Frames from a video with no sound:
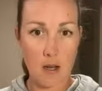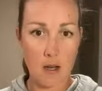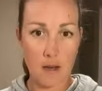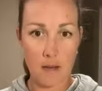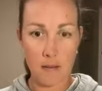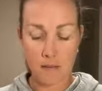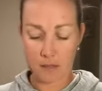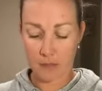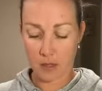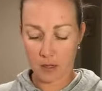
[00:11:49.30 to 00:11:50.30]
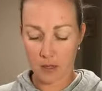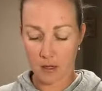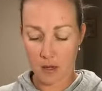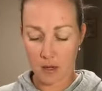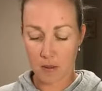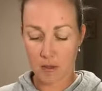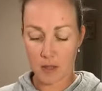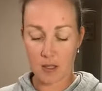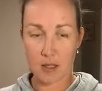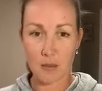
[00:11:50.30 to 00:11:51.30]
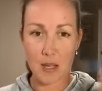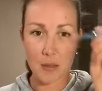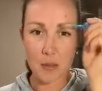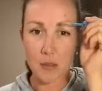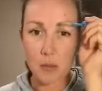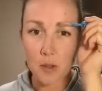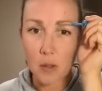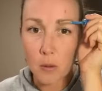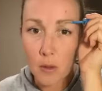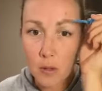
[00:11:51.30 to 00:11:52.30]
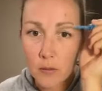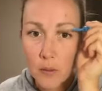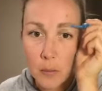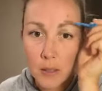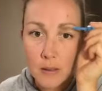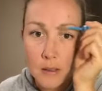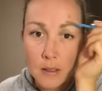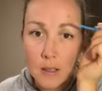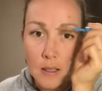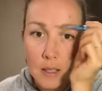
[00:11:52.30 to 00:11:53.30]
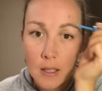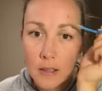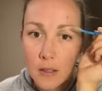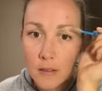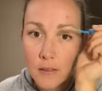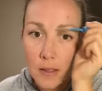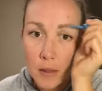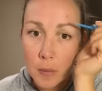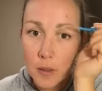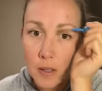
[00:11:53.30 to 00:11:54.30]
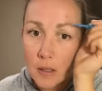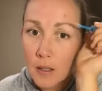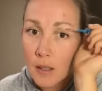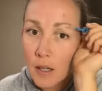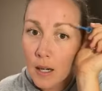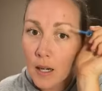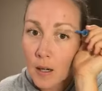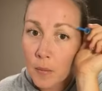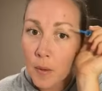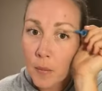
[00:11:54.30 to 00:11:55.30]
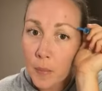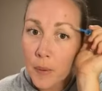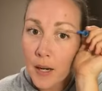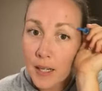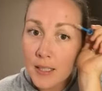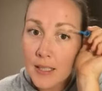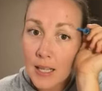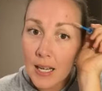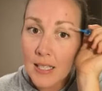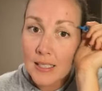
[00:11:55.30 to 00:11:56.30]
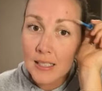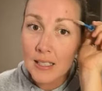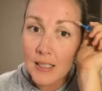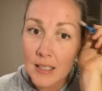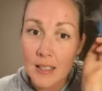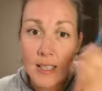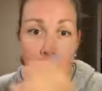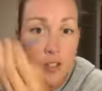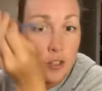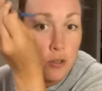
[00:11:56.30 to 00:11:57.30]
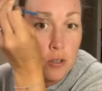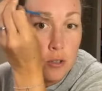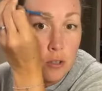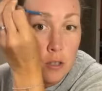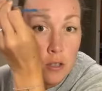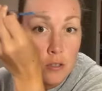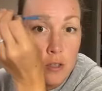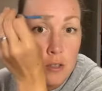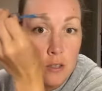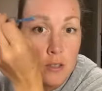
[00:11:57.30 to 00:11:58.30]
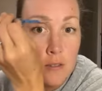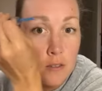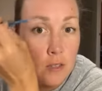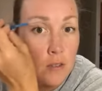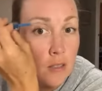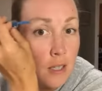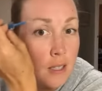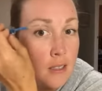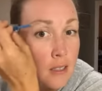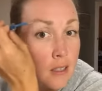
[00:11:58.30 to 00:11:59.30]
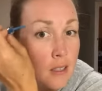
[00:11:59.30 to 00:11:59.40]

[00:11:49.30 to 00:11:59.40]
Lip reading: eyebrow thing because my eyebrows would go all over the place and not stay put. But as a natural alternative to that,